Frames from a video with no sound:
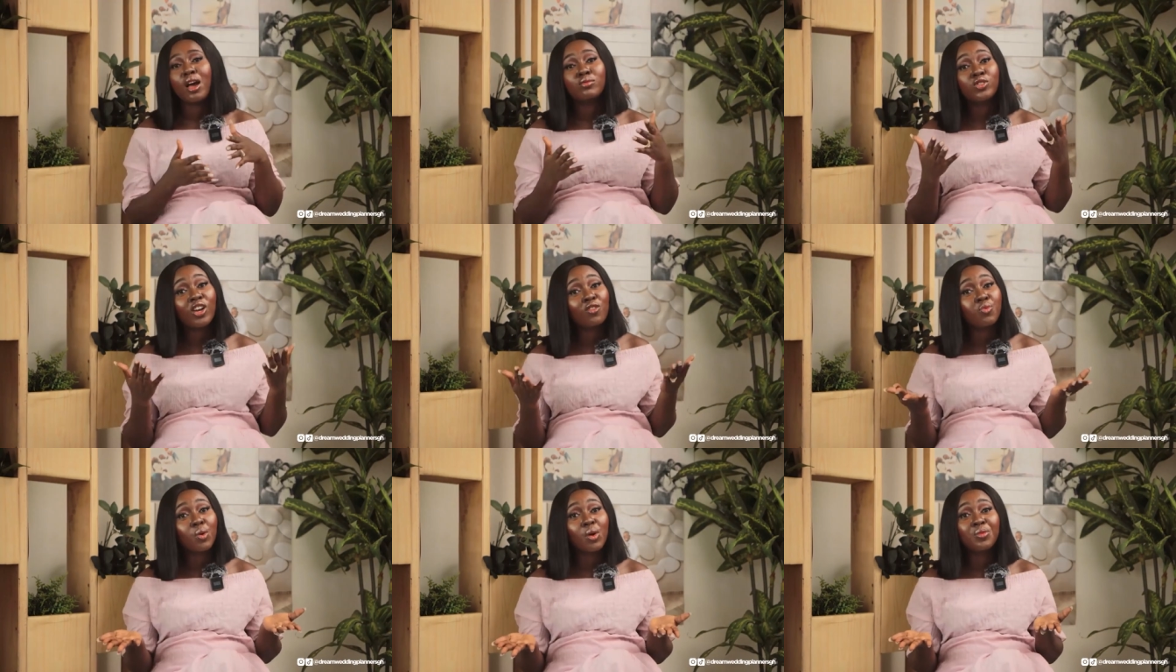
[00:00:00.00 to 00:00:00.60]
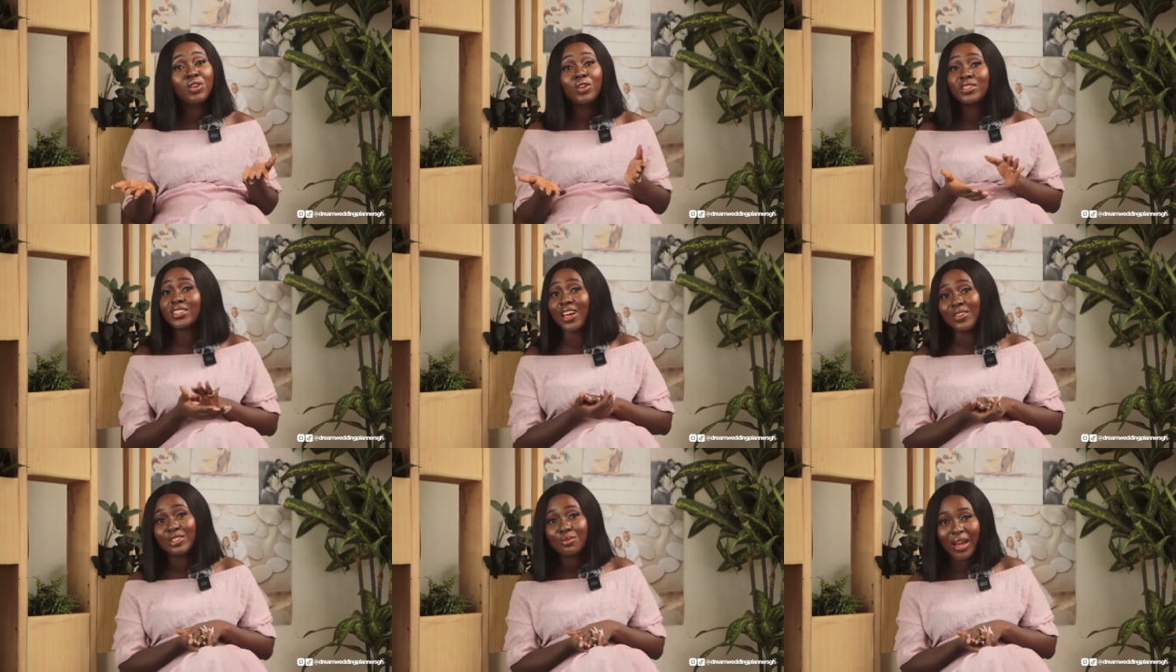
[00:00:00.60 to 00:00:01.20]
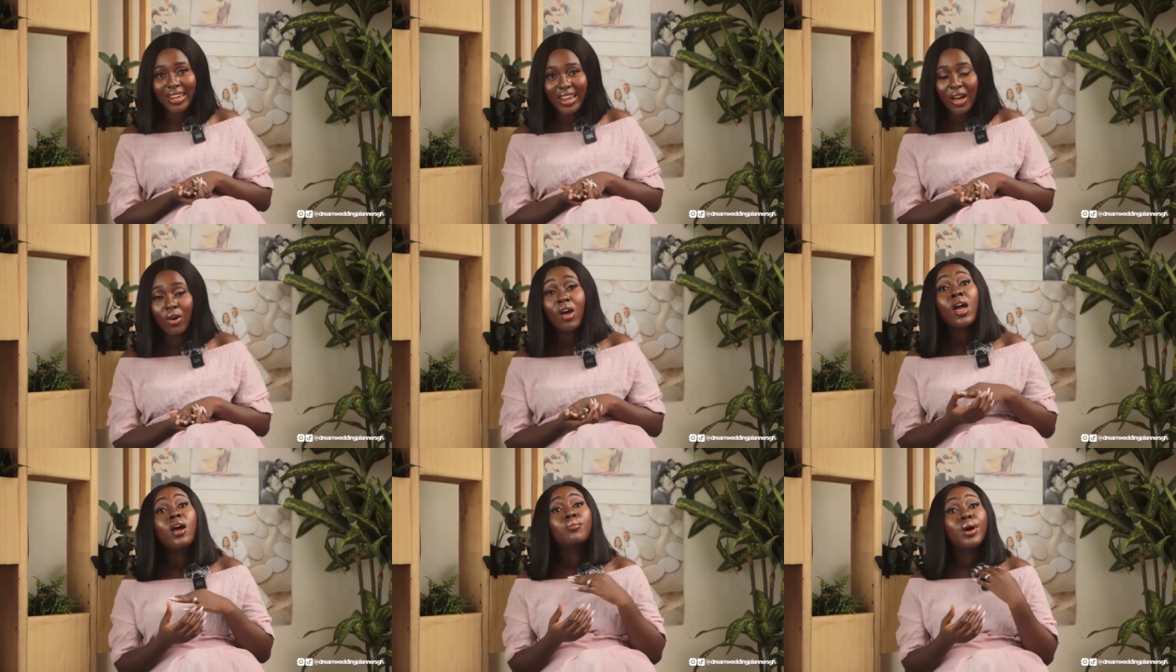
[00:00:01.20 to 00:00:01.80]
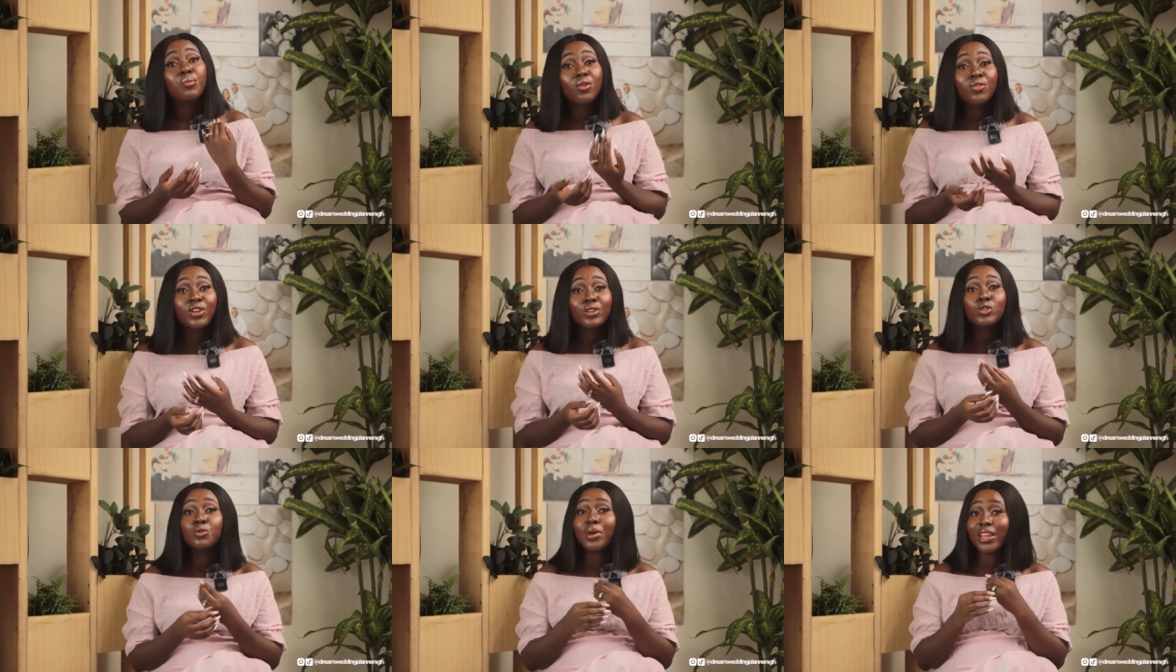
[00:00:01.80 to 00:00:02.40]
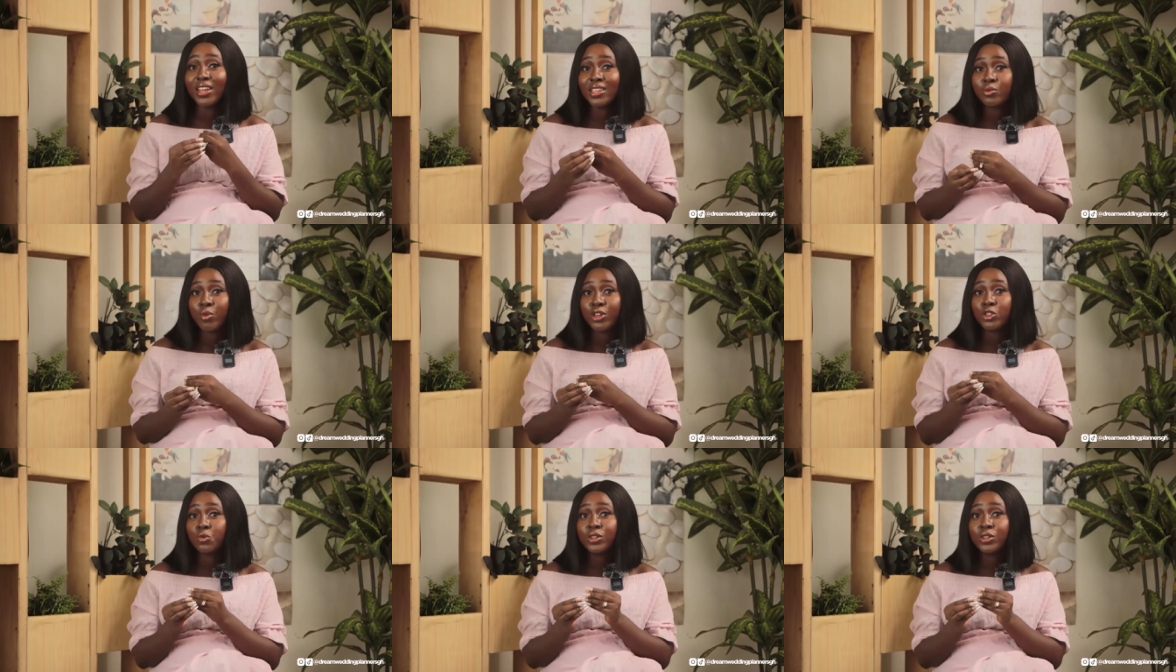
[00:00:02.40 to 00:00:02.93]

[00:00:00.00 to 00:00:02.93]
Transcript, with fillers: i'm sure i've probably lost count by now but moving on to my next point